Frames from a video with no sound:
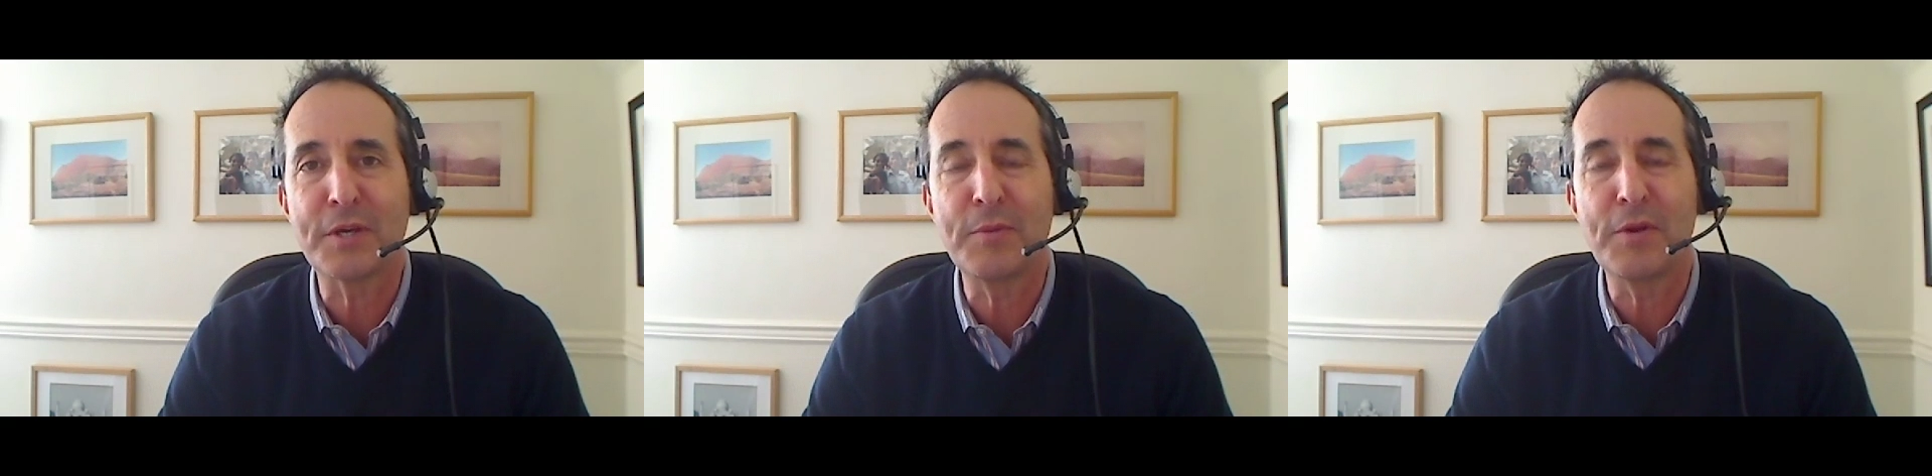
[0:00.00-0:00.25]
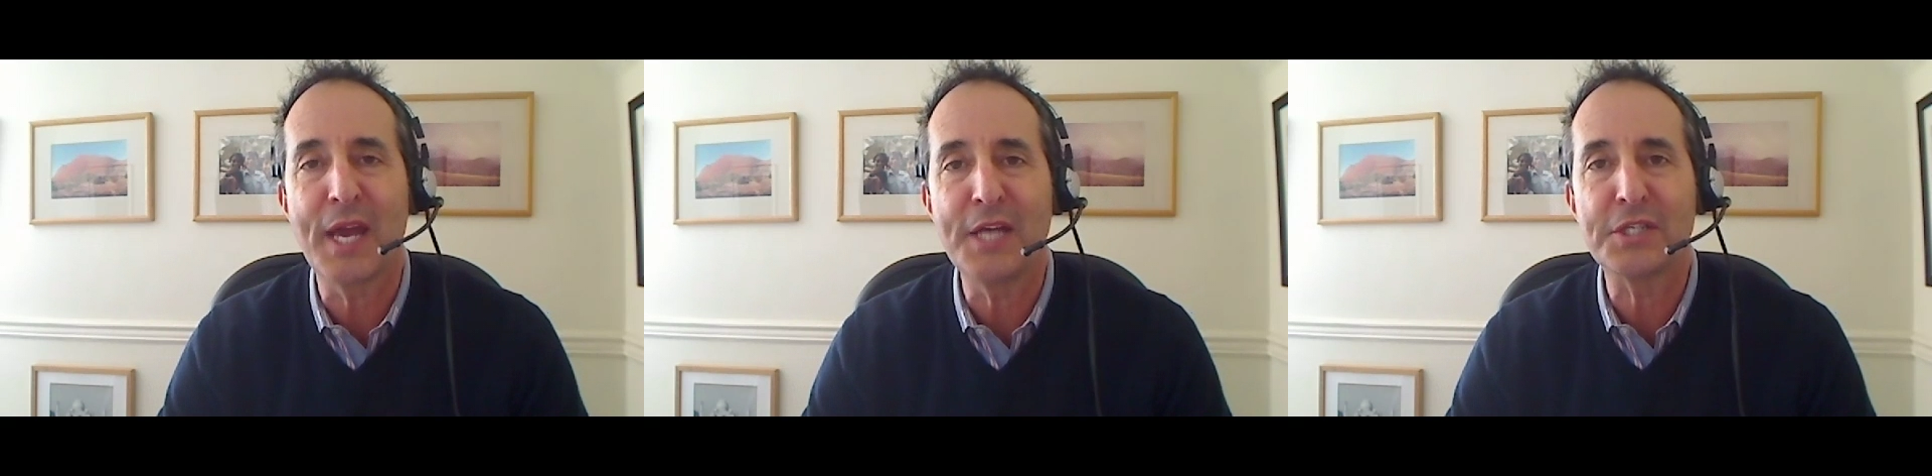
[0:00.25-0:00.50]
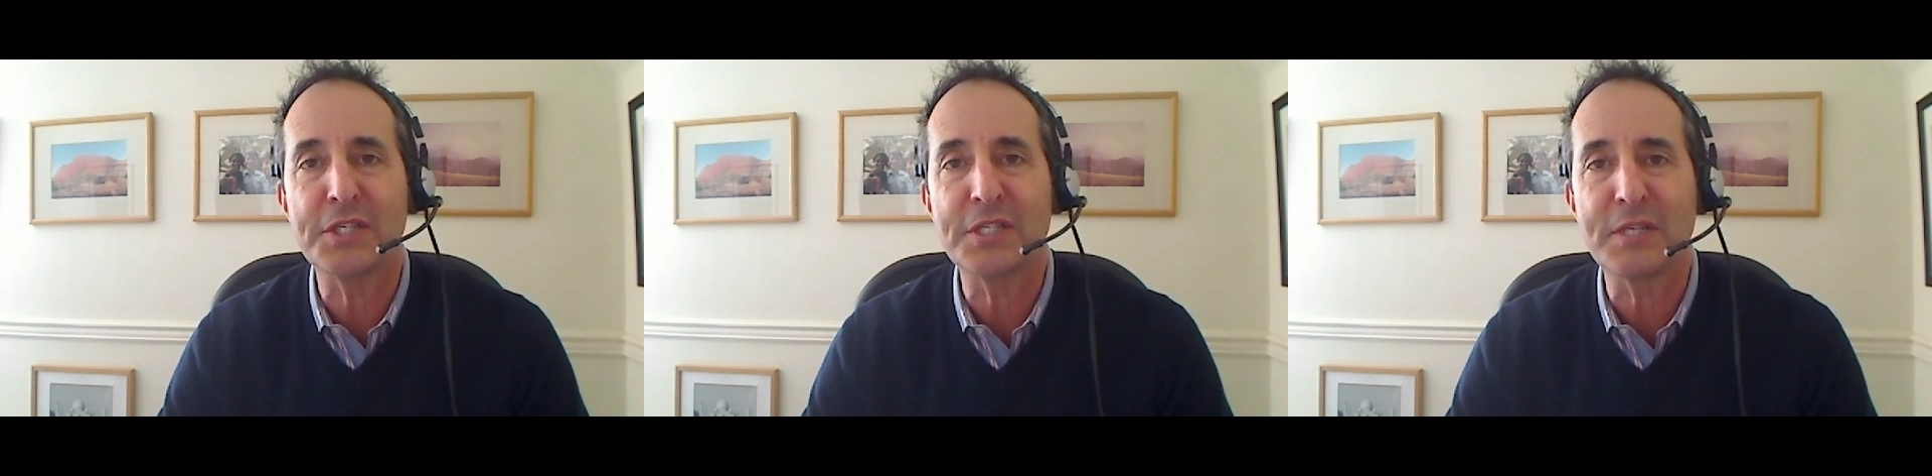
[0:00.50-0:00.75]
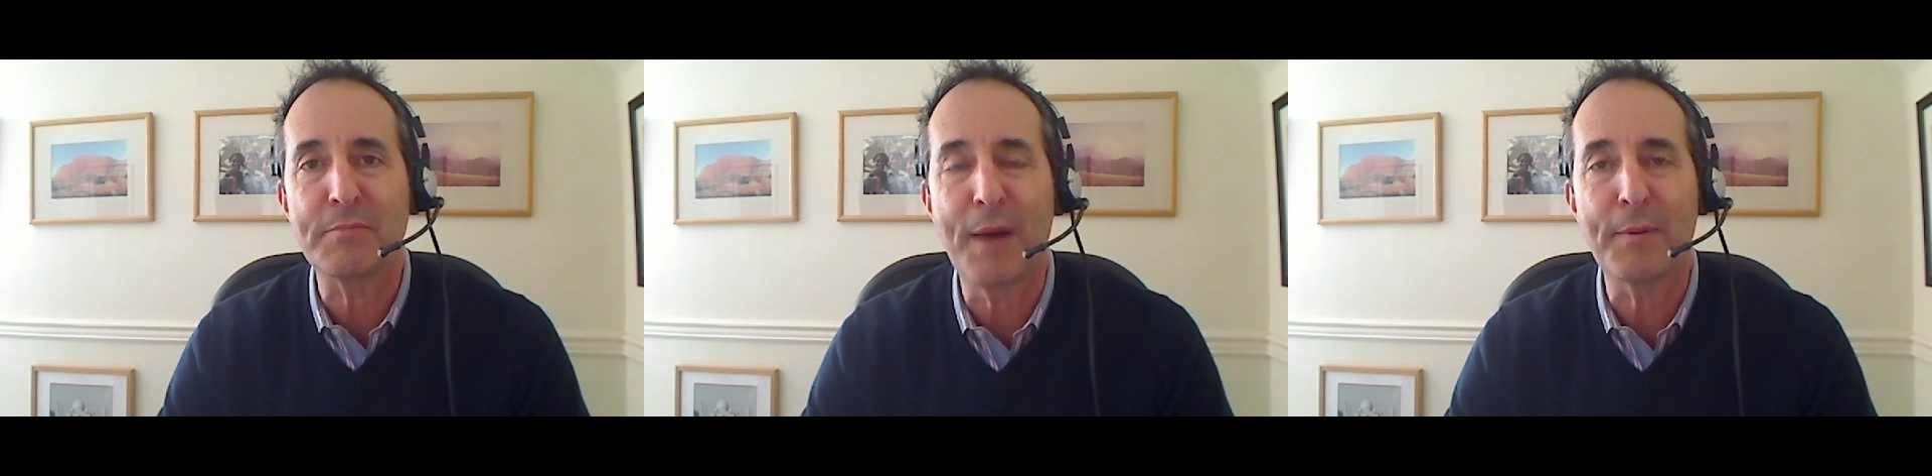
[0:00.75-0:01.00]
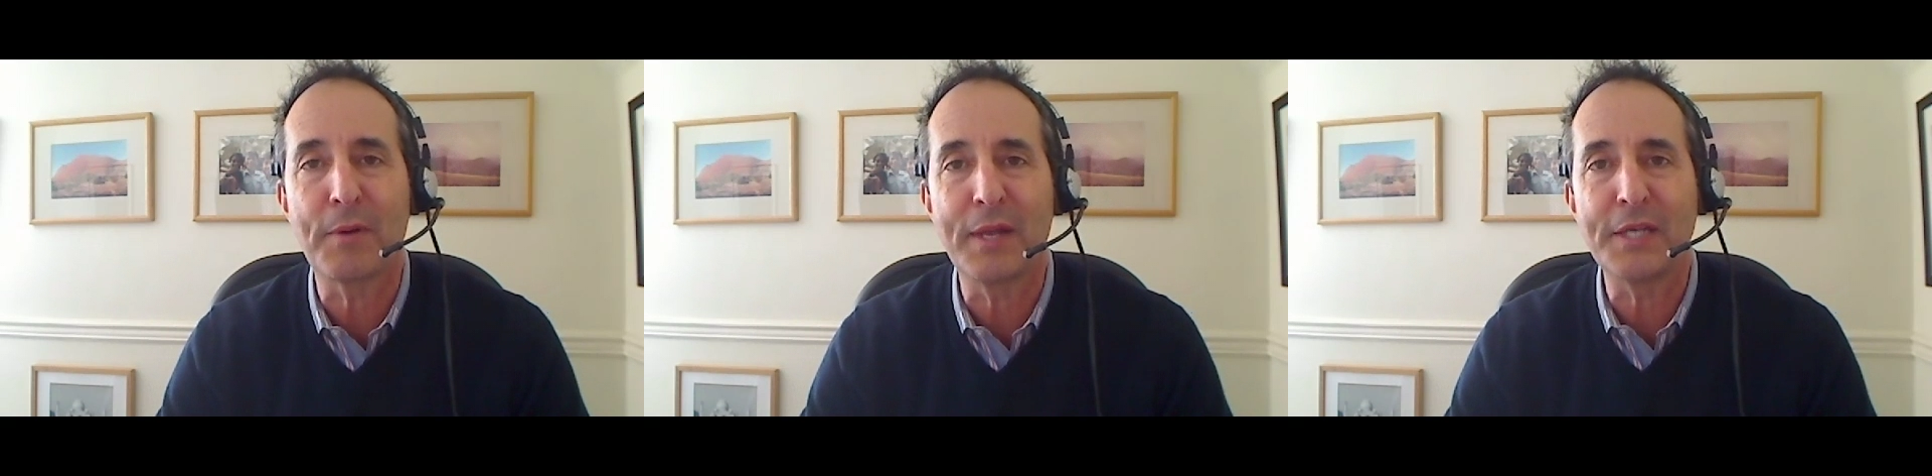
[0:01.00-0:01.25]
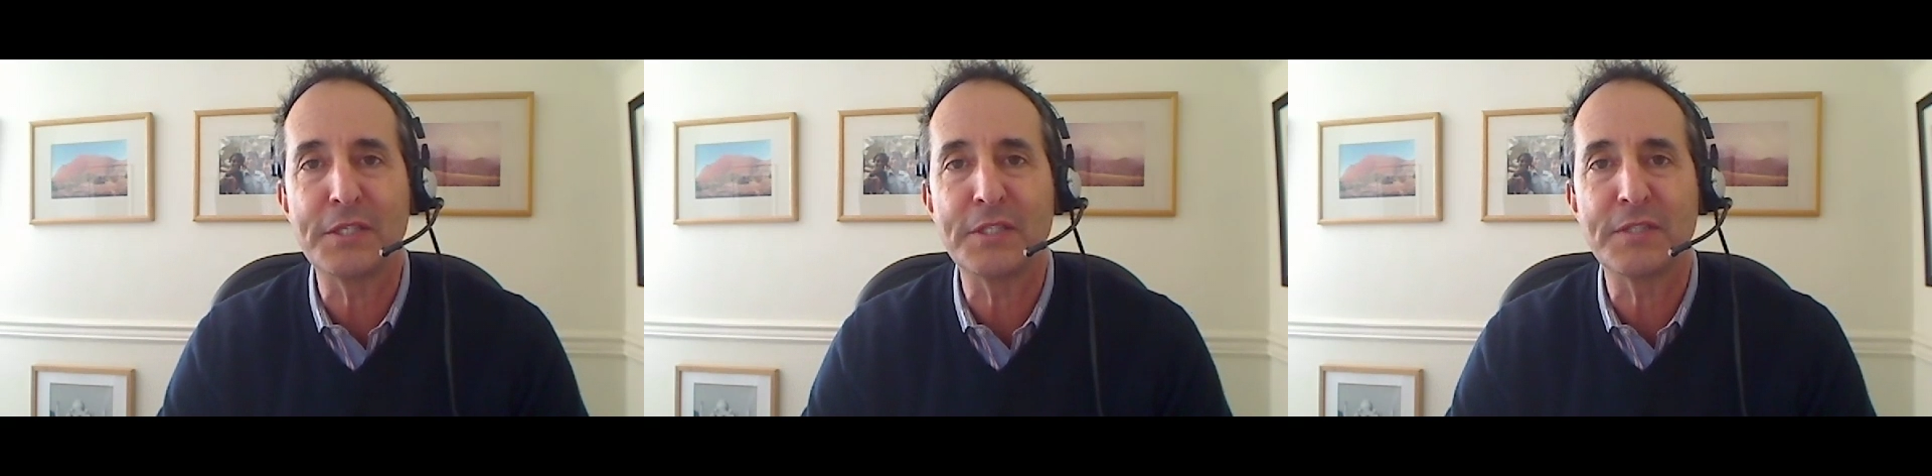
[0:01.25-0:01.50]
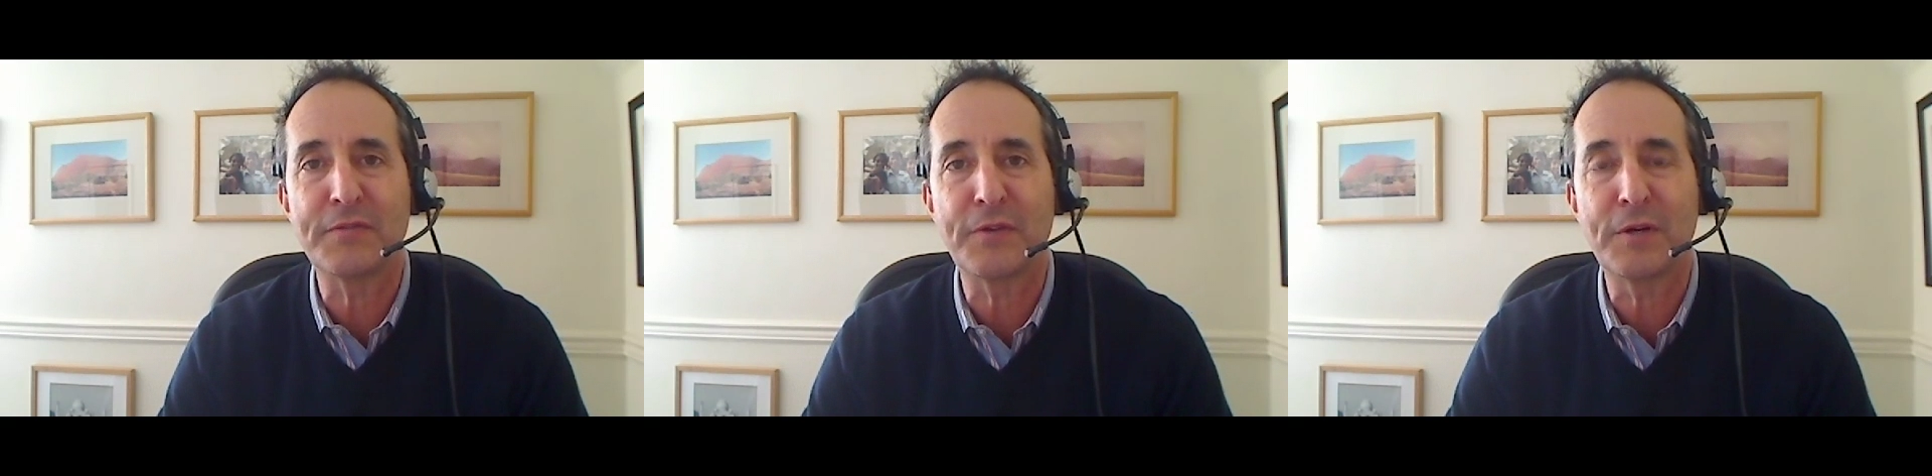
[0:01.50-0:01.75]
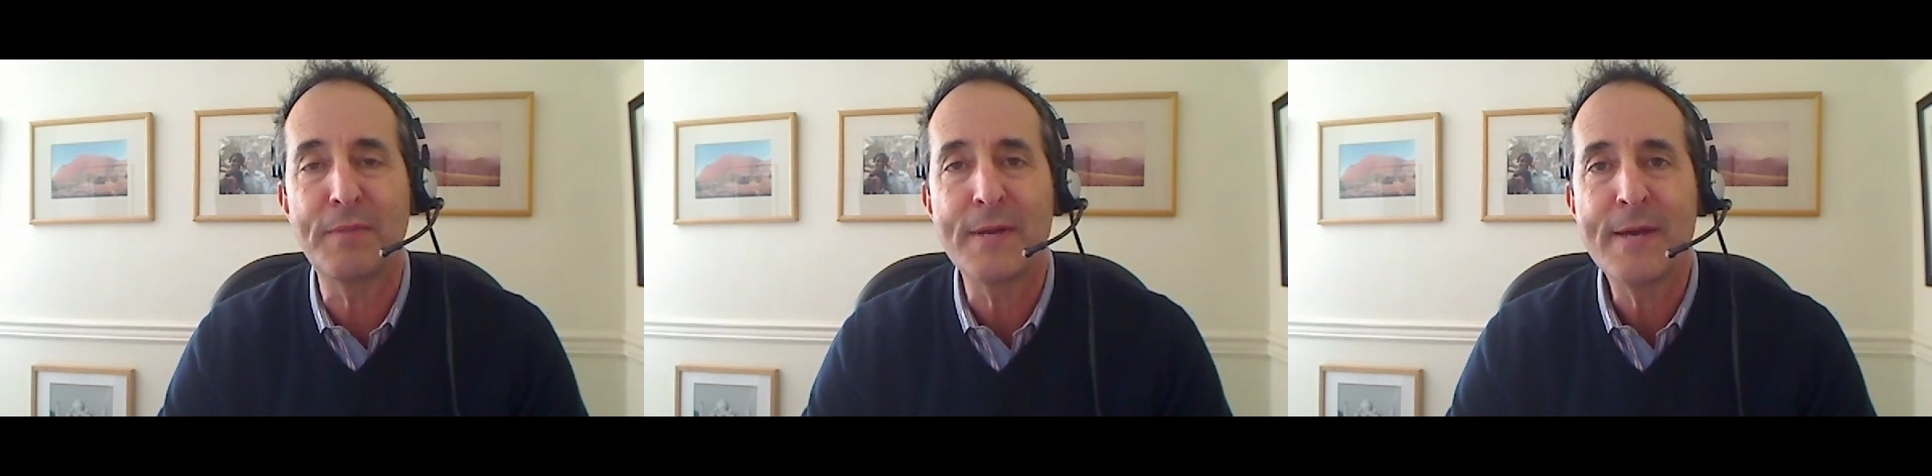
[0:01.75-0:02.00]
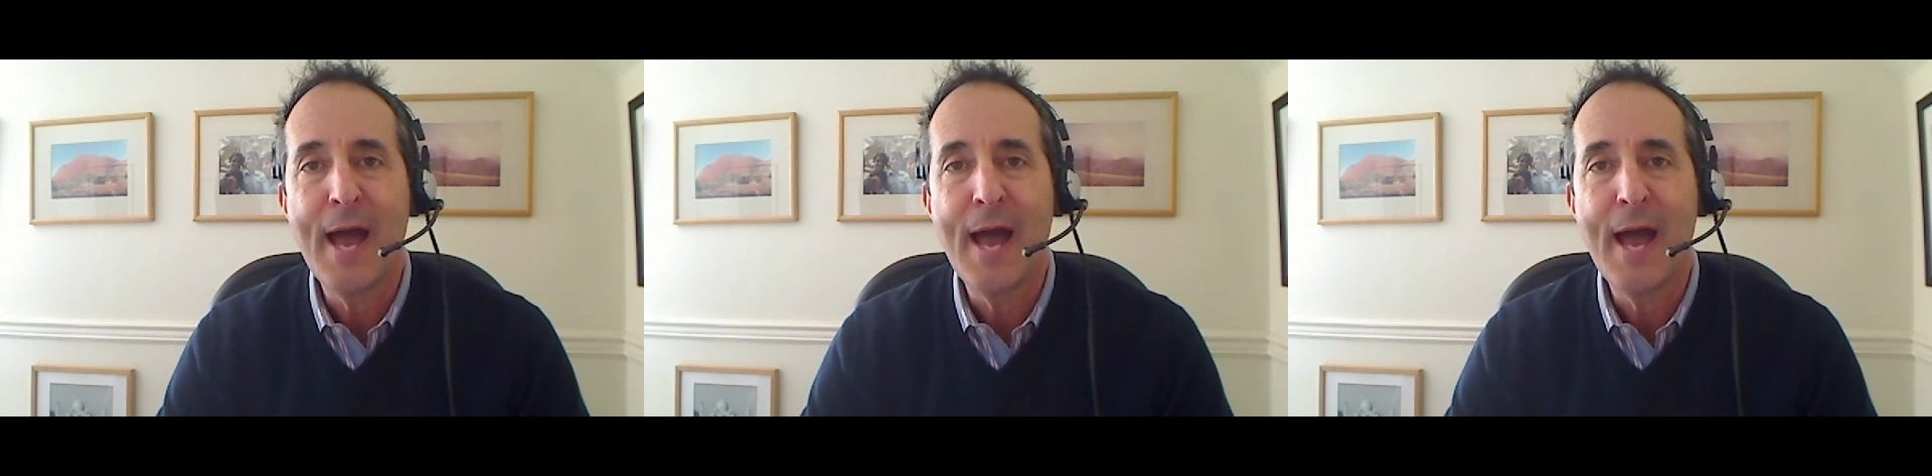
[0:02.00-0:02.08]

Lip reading: communications and public relations firm